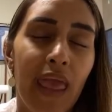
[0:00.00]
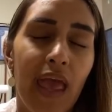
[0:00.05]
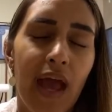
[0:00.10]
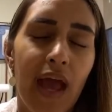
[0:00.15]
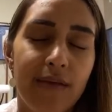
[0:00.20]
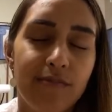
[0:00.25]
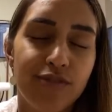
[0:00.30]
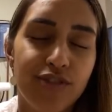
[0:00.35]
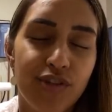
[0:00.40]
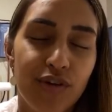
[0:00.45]

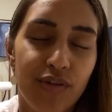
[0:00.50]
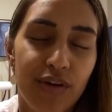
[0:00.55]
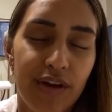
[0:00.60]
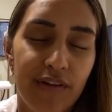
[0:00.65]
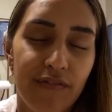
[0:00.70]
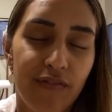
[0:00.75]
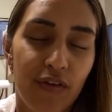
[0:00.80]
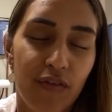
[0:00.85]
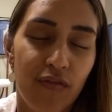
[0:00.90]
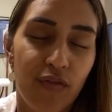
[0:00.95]
I'm so
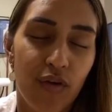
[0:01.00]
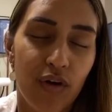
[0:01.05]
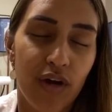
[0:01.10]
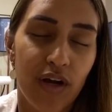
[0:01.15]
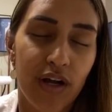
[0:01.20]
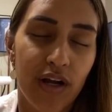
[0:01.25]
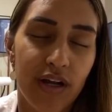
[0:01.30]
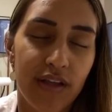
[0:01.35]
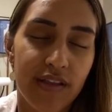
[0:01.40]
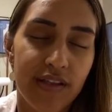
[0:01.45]
grateful
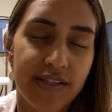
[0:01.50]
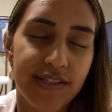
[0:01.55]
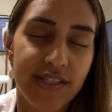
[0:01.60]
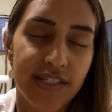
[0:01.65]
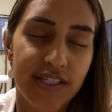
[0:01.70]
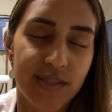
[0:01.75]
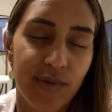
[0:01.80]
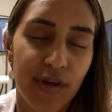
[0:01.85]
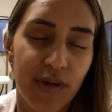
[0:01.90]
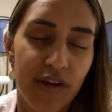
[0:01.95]
for this
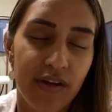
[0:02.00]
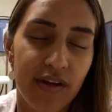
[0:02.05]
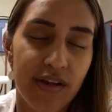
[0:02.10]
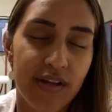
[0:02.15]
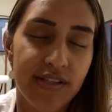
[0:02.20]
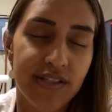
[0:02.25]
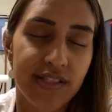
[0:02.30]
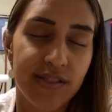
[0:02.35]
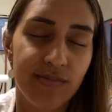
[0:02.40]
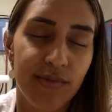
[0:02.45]

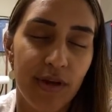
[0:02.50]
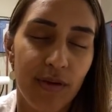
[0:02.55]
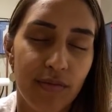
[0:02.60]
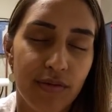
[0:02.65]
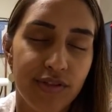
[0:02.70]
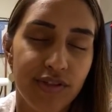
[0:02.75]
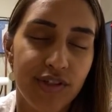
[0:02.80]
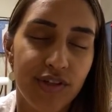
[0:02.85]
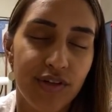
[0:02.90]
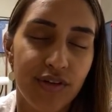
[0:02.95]
experience to be
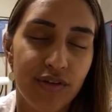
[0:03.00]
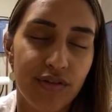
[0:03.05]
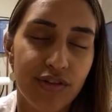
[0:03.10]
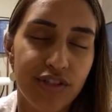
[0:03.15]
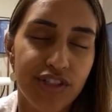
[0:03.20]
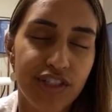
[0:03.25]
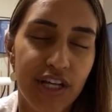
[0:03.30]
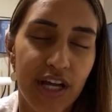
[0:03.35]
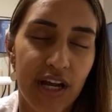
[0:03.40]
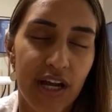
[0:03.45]
able to
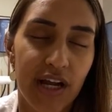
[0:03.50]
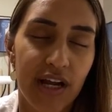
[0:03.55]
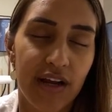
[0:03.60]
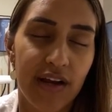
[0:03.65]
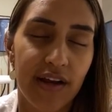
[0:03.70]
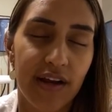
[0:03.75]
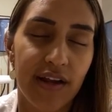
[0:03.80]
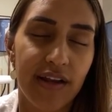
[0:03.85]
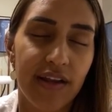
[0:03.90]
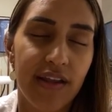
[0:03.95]

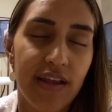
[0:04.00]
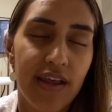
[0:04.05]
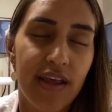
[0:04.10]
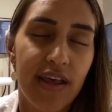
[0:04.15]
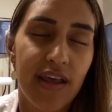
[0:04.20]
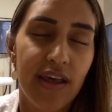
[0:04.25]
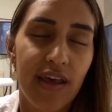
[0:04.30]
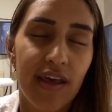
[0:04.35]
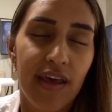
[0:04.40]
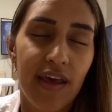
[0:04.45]
share and
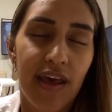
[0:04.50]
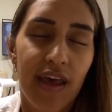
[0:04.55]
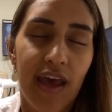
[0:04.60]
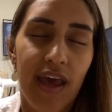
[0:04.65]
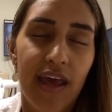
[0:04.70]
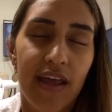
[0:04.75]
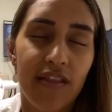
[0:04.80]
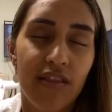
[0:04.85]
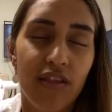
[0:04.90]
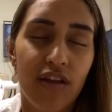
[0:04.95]

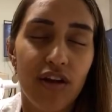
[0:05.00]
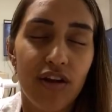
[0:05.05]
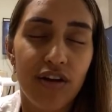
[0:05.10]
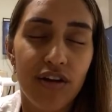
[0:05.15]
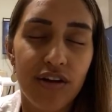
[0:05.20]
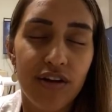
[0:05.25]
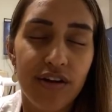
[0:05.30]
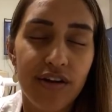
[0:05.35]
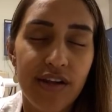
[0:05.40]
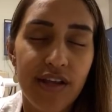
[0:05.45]
and
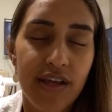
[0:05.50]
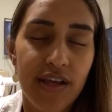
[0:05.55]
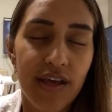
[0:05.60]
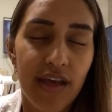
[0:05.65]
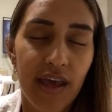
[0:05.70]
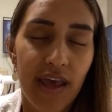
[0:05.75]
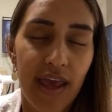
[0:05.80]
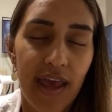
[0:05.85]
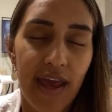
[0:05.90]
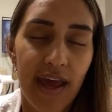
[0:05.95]
learn
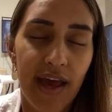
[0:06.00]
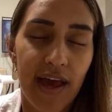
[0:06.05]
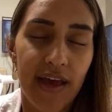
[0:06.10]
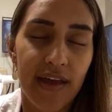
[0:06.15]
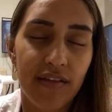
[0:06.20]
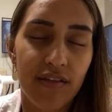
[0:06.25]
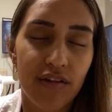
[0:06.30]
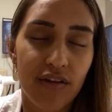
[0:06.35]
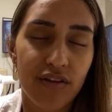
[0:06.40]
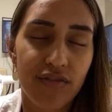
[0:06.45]

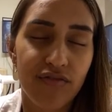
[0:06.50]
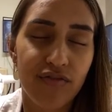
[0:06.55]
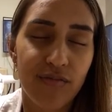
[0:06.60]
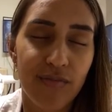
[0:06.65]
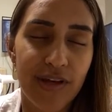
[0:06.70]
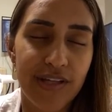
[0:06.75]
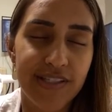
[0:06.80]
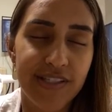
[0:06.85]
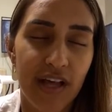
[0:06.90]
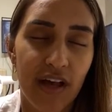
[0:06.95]
and learn for
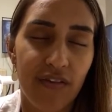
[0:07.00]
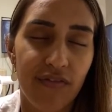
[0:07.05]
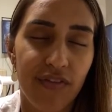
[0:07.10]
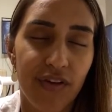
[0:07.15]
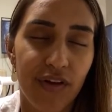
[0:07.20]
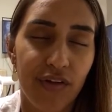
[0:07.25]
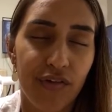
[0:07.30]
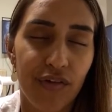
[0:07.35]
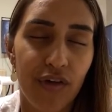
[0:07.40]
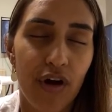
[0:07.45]
myself
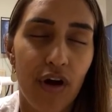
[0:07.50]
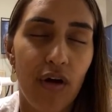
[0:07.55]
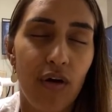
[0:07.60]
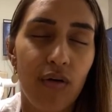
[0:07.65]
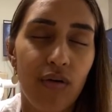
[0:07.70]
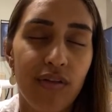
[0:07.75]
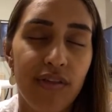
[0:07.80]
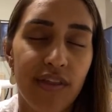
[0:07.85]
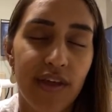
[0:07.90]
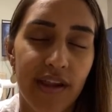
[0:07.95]
and
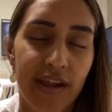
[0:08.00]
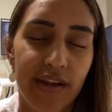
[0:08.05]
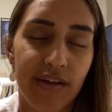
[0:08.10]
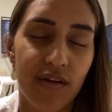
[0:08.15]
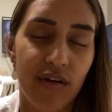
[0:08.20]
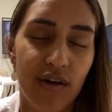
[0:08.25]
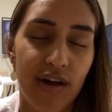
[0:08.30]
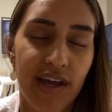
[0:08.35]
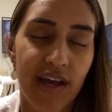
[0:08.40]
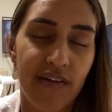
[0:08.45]
grow that I
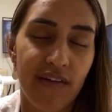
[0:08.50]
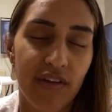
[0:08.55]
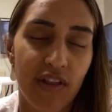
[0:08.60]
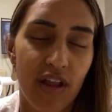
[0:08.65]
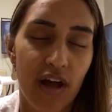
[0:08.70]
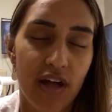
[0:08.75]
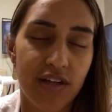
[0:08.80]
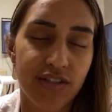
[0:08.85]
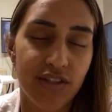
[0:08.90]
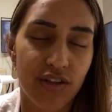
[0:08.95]
know I have a
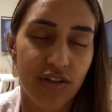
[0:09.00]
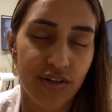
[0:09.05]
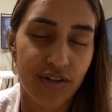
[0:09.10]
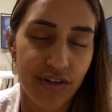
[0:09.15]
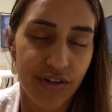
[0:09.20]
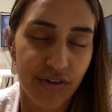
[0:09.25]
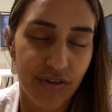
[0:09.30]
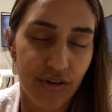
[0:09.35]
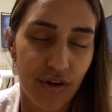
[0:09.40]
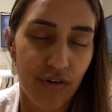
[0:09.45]
lot to learn
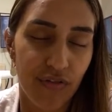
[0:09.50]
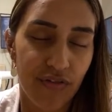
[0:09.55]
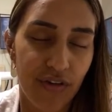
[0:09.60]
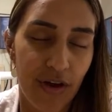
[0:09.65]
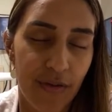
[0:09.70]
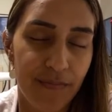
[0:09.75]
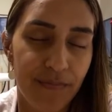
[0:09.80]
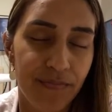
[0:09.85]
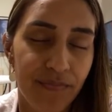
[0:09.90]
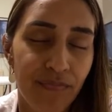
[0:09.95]
and grow
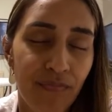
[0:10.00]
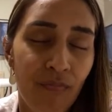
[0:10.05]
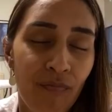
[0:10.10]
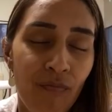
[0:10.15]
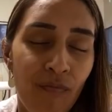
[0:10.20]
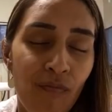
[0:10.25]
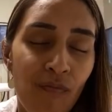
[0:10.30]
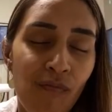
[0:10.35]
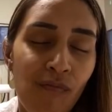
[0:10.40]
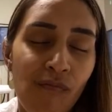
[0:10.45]
from.
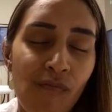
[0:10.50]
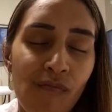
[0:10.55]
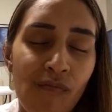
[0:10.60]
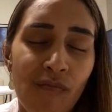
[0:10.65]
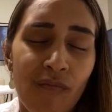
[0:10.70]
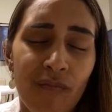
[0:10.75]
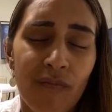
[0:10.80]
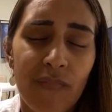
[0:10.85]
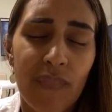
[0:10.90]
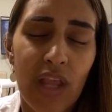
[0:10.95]

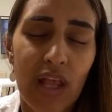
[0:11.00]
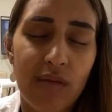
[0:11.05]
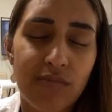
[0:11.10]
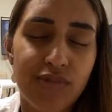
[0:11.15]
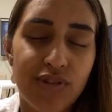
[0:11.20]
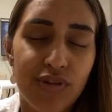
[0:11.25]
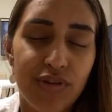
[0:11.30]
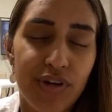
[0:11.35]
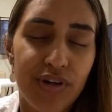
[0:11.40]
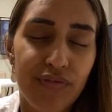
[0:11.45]
I'm
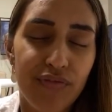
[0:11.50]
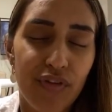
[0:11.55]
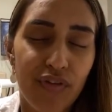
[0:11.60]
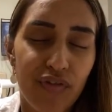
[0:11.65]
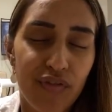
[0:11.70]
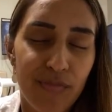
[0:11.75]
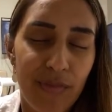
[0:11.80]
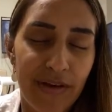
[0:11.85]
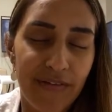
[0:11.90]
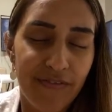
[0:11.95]
so grateful
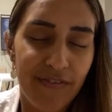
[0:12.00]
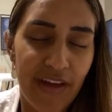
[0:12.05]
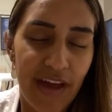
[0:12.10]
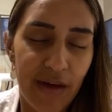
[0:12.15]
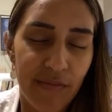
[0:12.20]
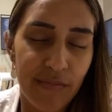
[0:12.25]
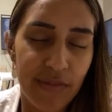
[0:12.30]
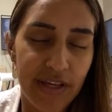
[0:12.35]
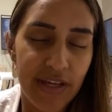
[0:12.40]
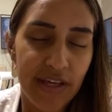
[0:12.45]
for my
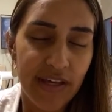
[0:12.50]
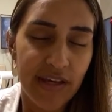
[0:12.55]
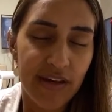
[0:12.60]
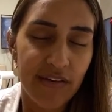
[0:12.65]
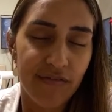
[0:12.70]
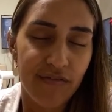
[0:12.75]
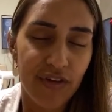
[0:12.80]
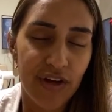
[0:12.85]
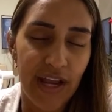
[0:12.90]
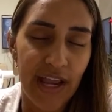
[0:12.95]

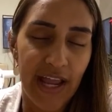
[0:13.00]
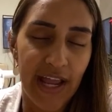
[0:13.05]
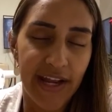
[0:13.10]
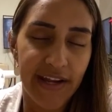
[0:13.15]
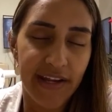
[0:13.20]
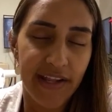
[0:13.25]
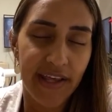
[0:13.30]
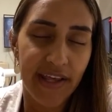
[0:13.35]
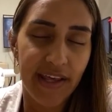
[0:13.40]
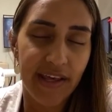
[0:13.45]
family and
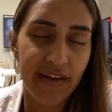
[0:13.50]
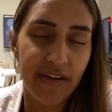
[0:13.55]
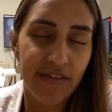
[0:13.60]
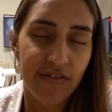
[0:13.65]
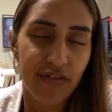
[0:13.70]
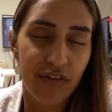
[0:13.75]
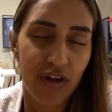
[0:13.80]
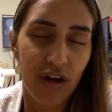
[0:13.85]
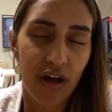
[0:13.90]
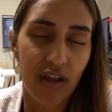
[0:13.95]
for
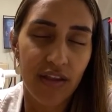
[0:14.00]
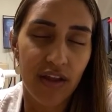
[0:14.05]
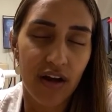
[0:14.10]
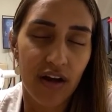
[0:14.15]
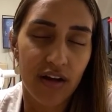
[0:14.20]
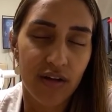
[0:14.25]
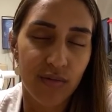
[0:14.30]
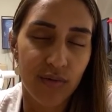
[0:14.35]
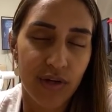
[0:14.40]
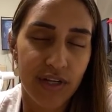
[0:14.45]
Andy for all
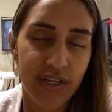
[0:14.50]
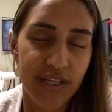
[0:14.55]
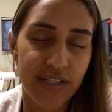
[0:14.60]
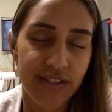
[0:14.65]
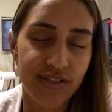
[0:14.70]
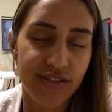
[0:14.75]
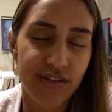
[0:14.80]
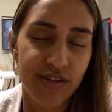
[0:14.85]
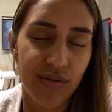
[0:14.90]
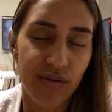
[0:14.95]
the hard work he's